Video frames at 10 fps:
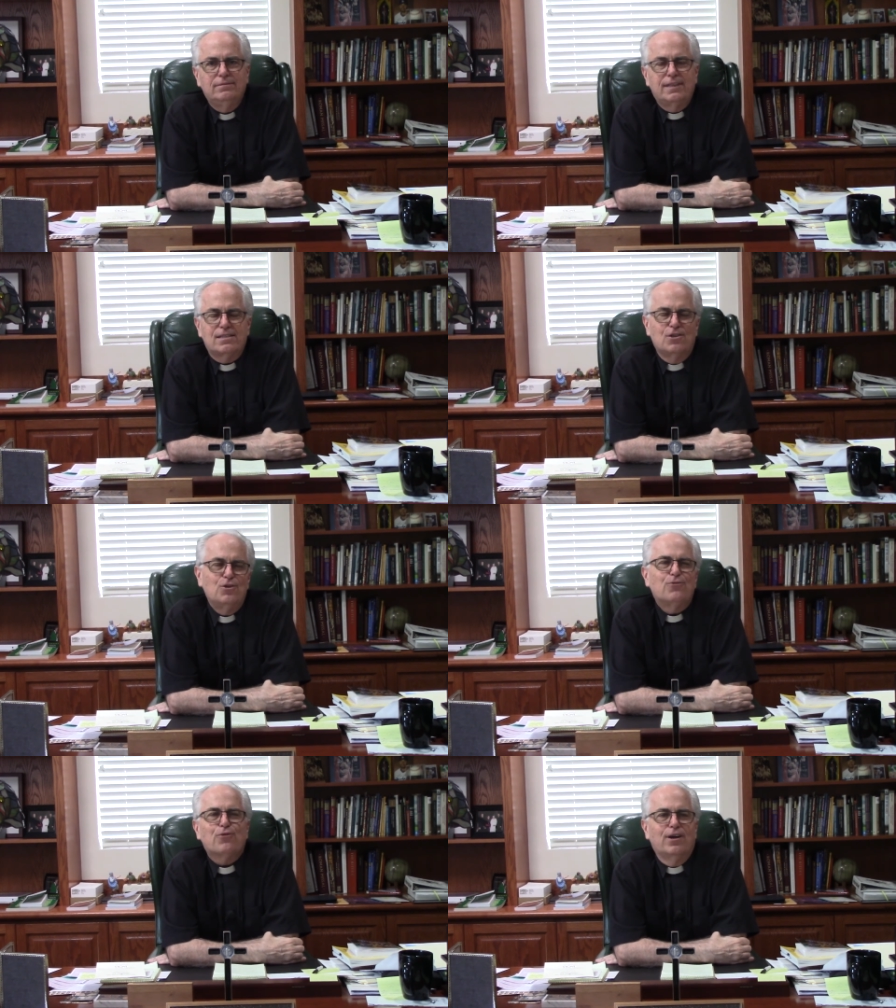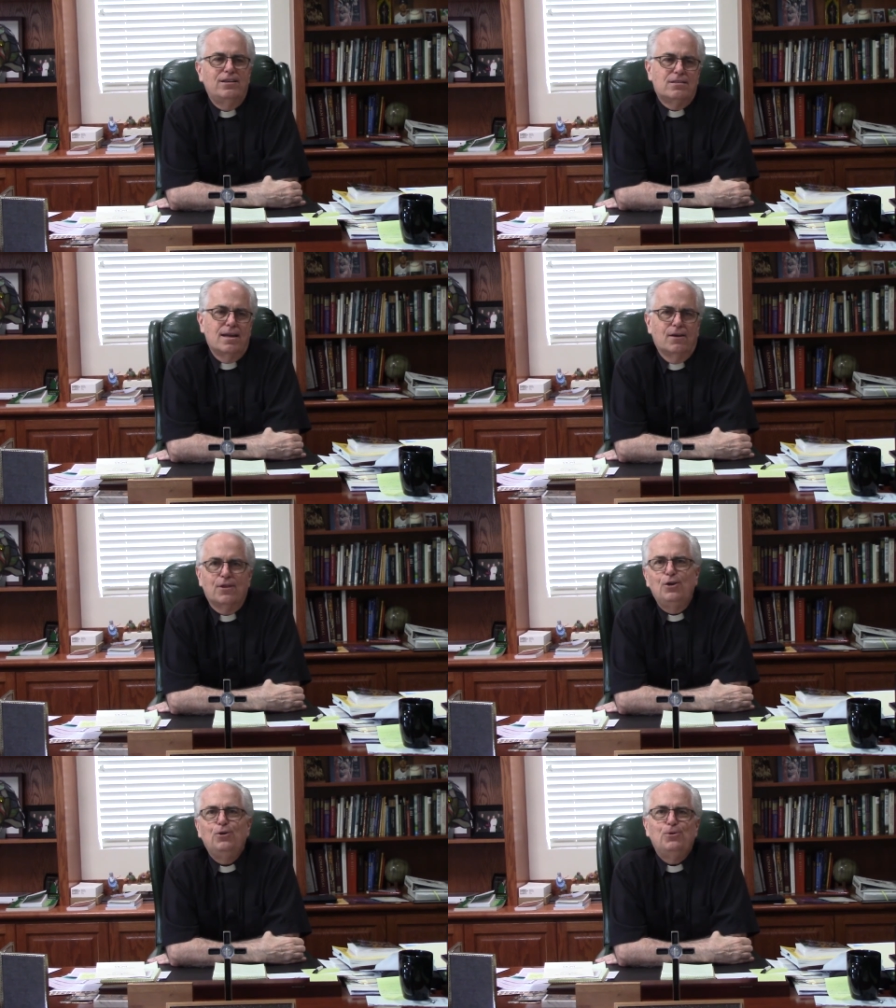that's a new phrase now,
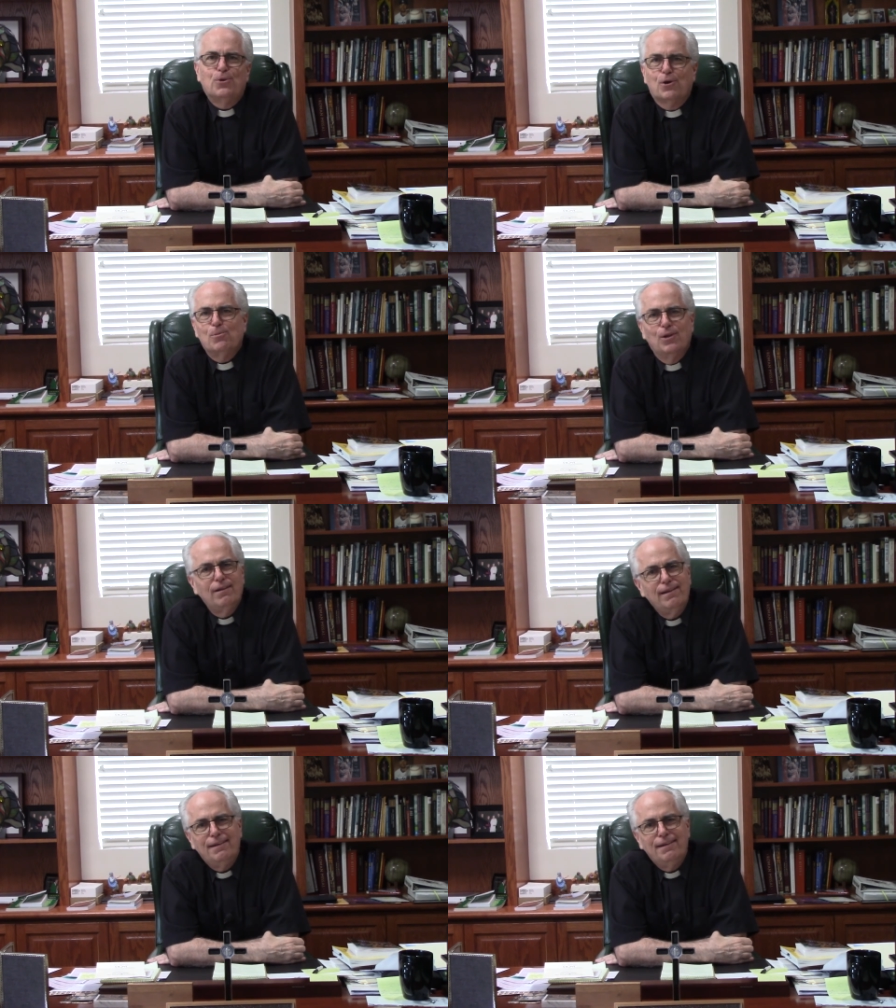the new normal.